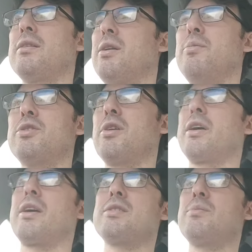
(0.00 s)
and I
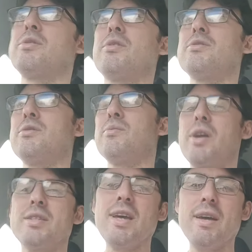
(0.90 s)
guess I misunderstood what
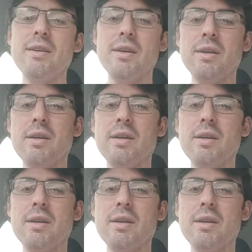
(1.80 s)
I said.